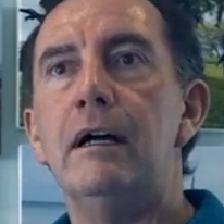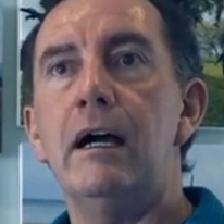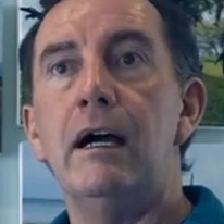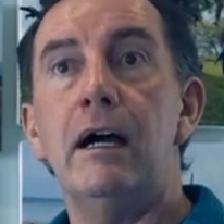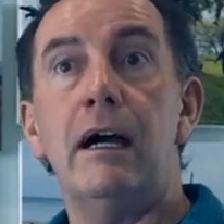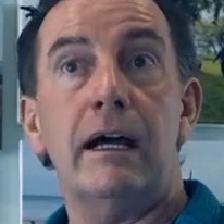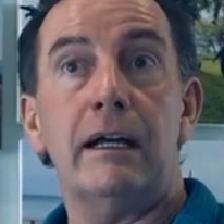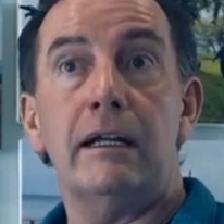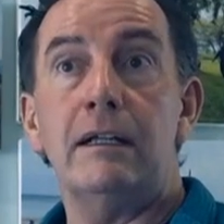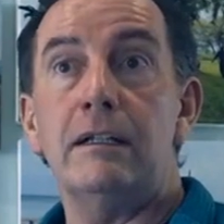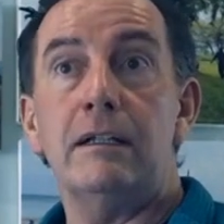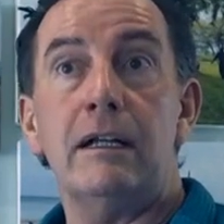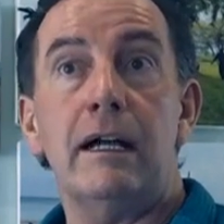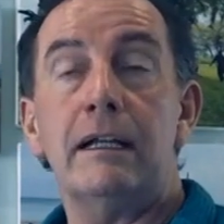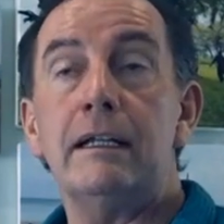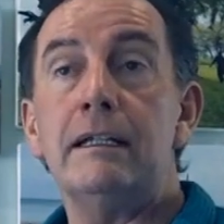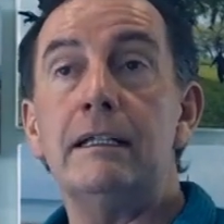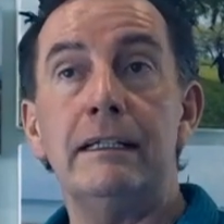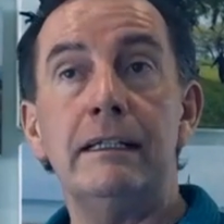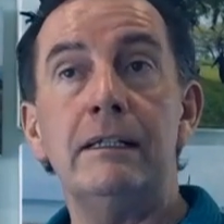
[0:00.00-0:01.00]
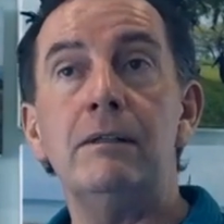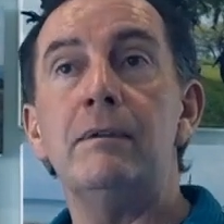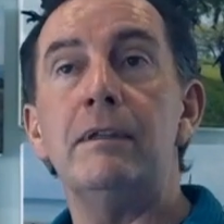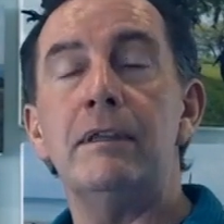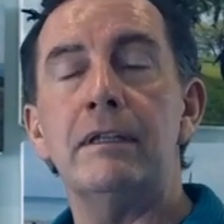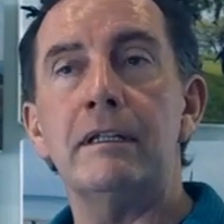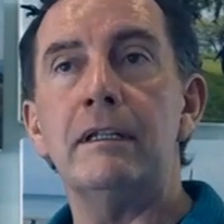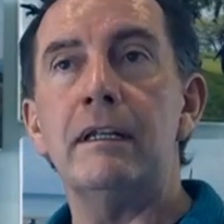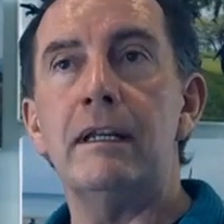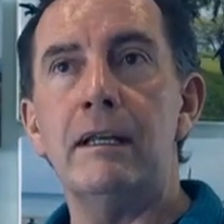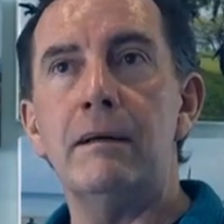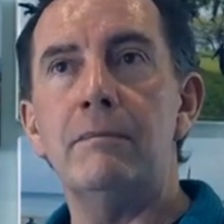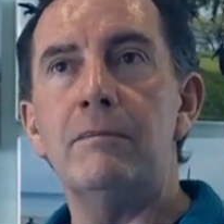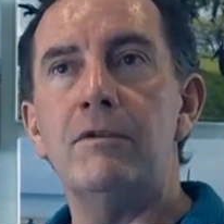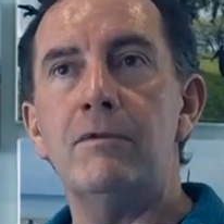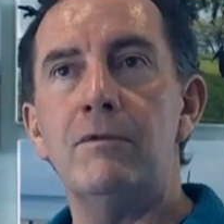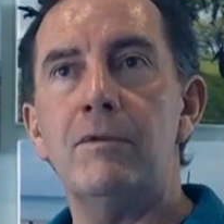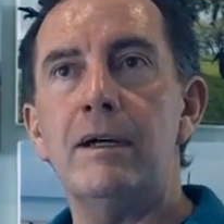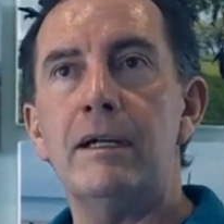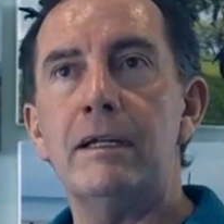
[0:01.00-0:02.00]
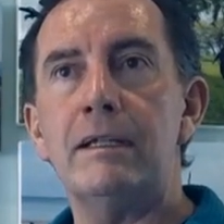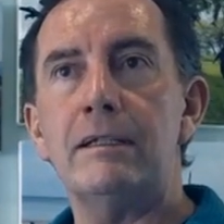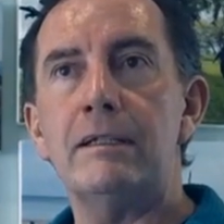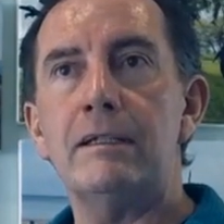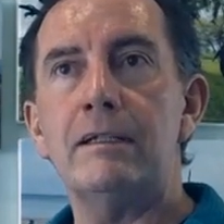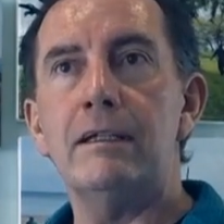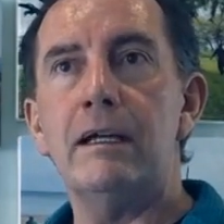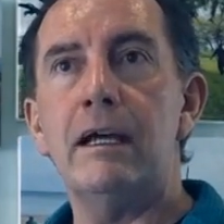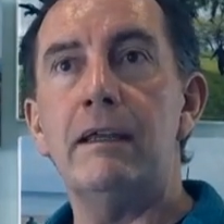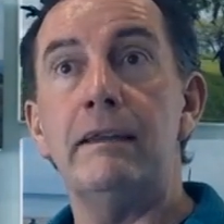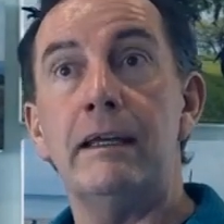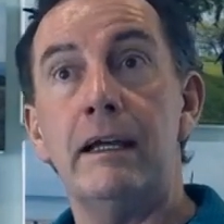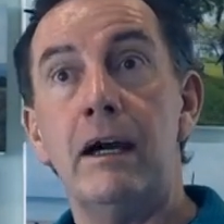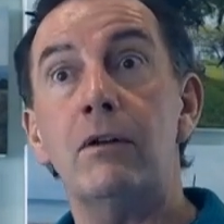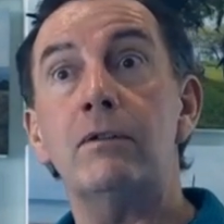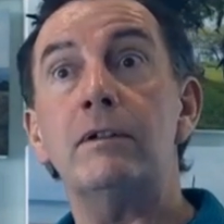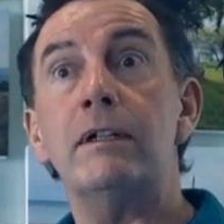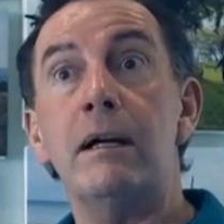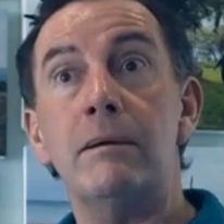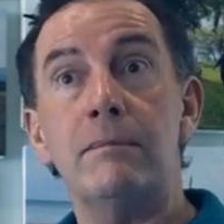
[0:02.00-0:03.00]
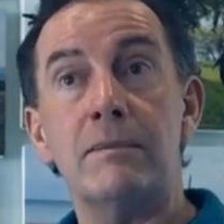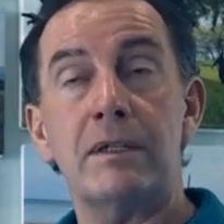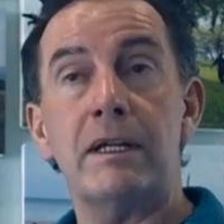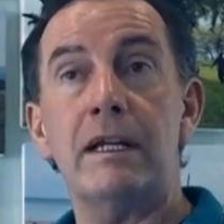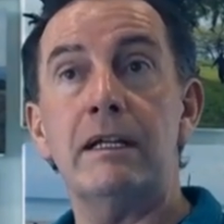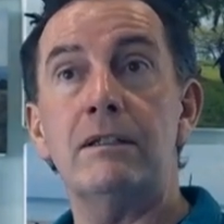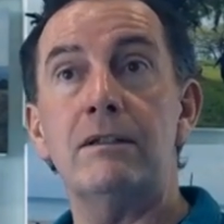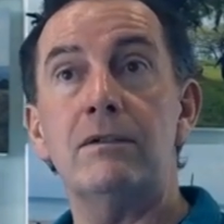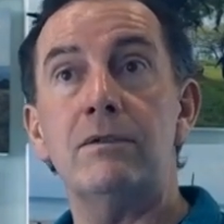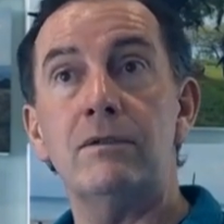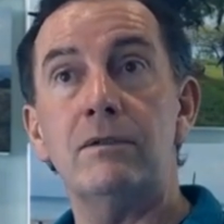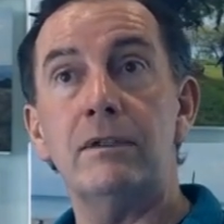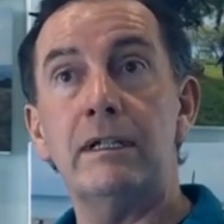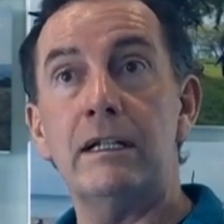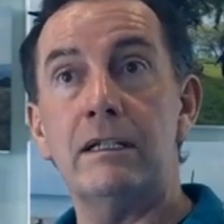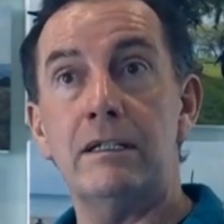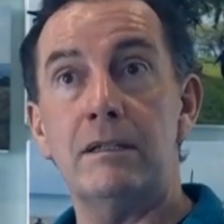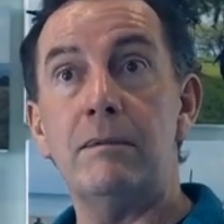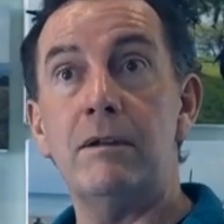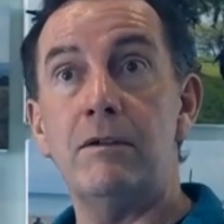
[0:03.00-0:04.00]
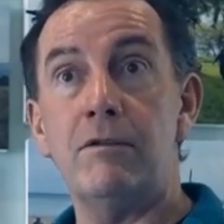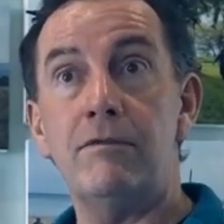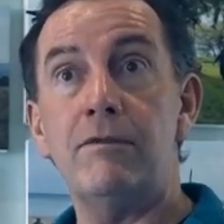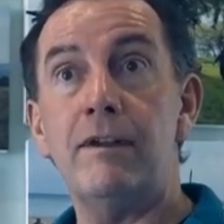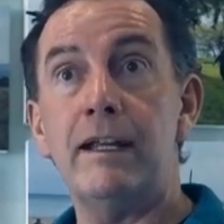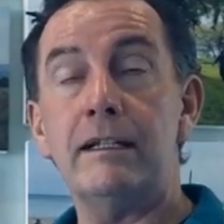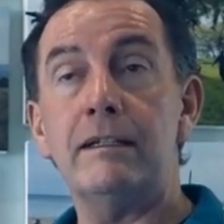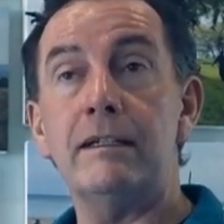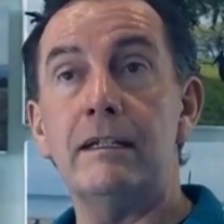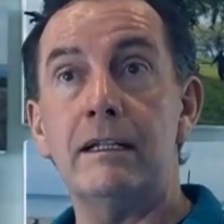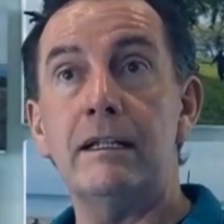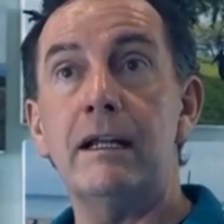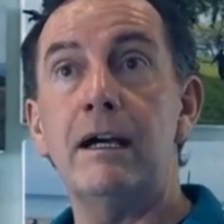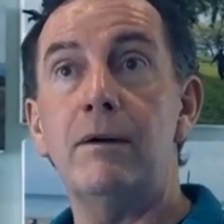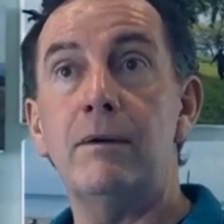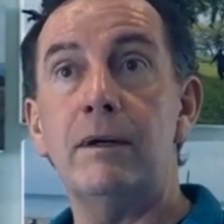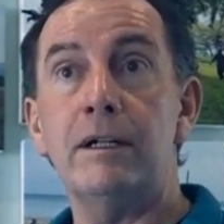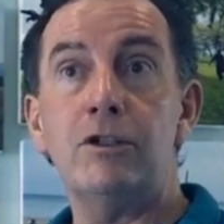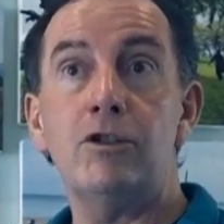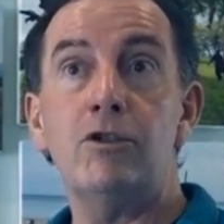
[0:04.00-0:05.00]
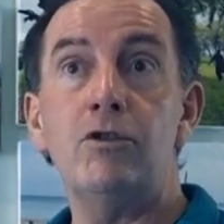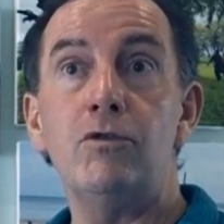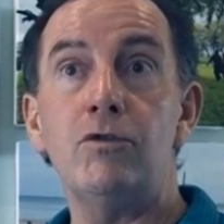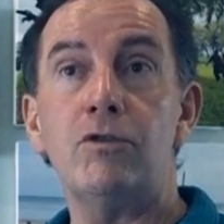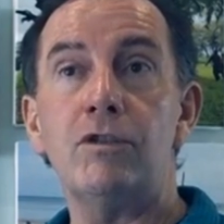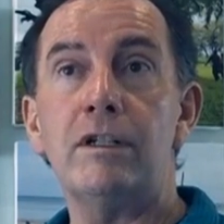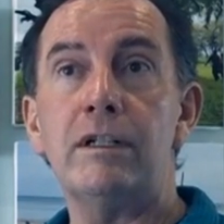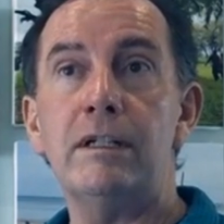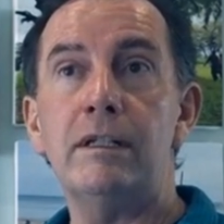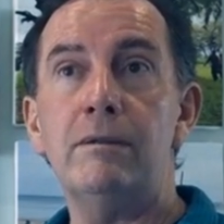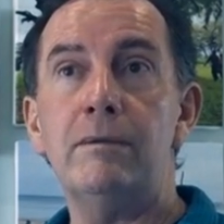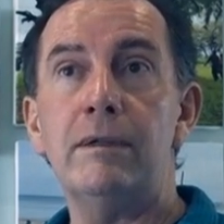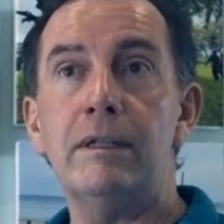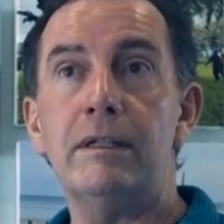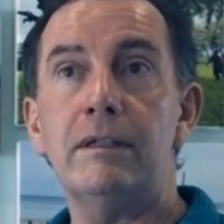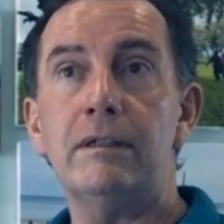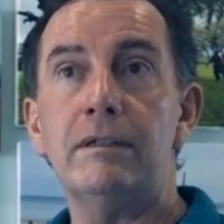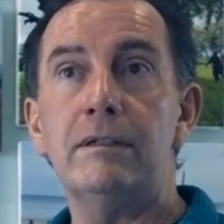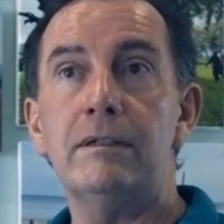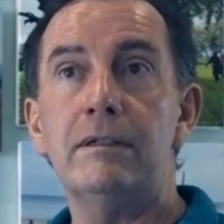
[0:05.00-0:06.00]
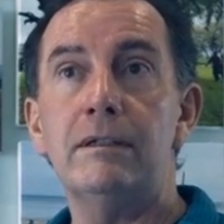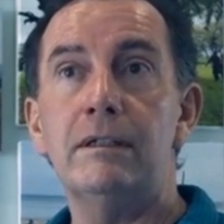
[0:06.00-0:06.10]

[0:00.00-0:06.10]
I can deal with it in a number of ways, and the outcome's going to be reflected in how I choose to deal with it.